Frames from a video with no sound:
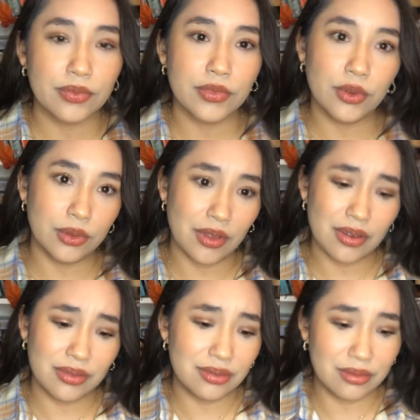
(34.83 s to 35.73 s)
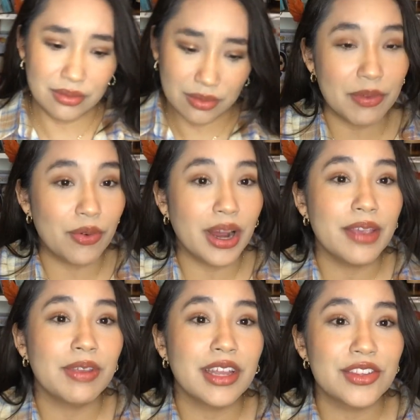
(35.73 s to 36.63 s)
Hold on. Before I
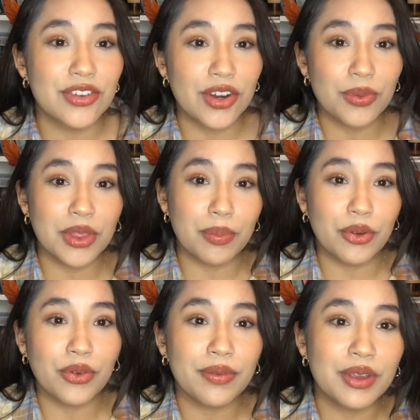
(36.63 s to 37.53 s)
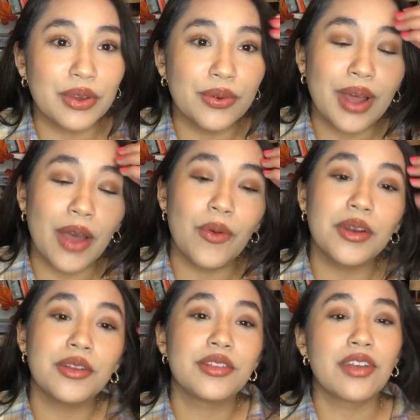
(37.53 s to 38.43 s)
even get started with the book review, I
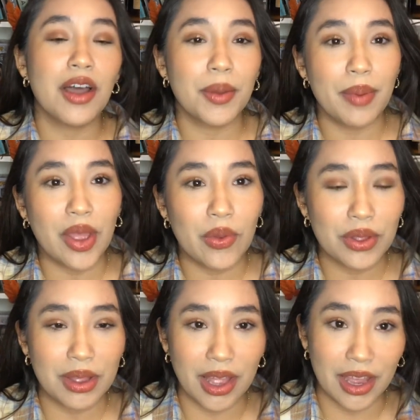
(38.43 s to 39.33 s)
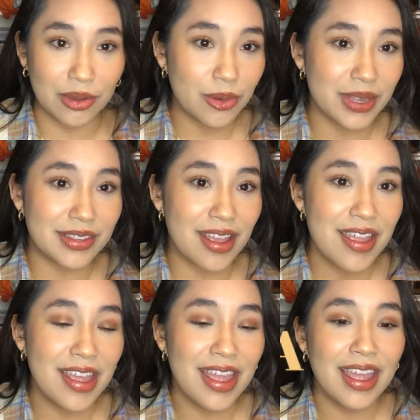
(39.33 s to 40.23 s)
wanted to talk about Luisa.
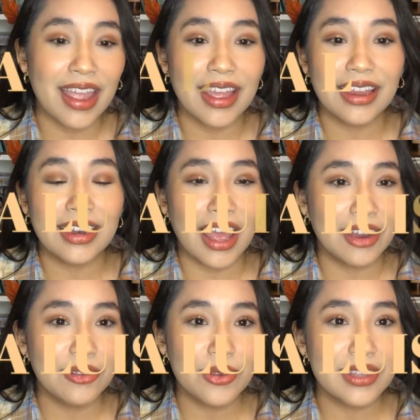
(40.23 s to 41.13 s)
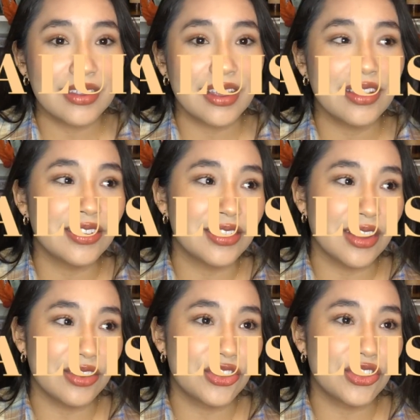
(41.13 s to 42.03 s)
And Luisa is
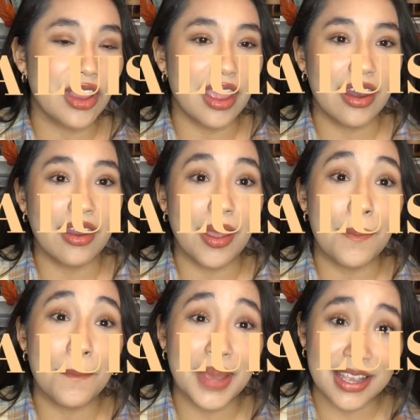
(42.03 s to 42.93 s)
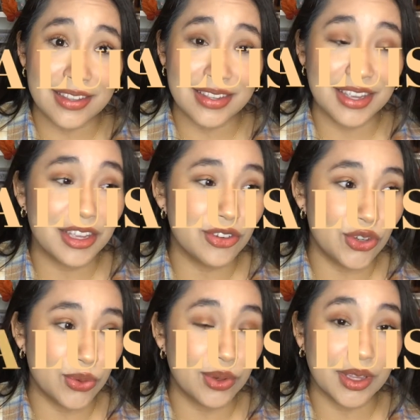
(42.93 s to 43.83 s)
such an amazing
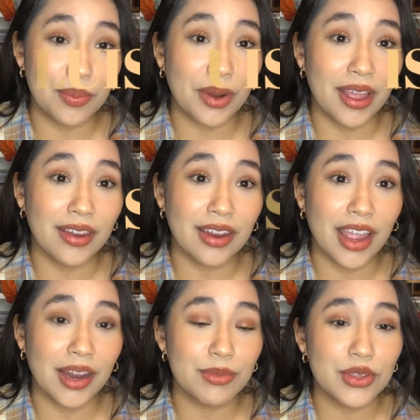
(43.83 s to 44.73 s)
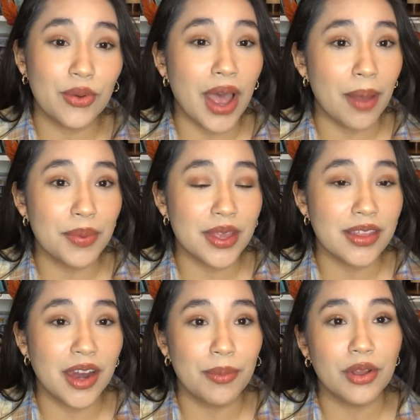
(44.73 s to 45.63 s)
jewelry brand, and I'm so happy
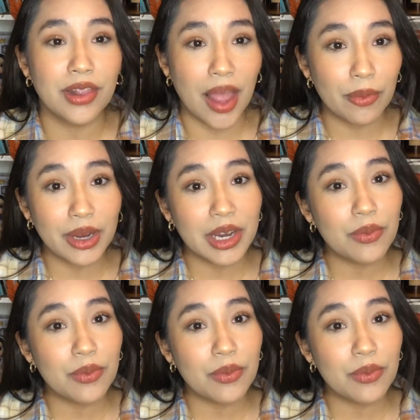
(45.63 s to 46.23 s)
that I'm collaborating